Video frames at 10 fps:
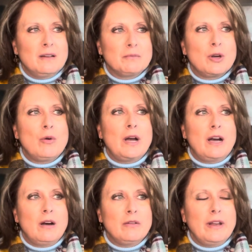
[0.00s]
go
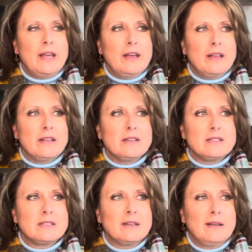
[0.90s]
out,
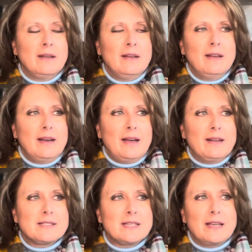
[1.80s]
and
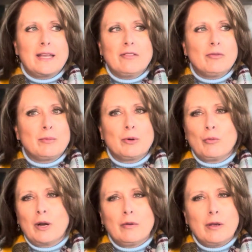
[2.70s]
honestly, I can't remember
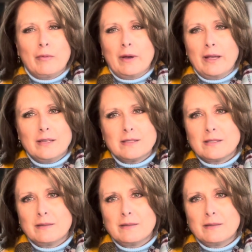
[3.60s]
where we went,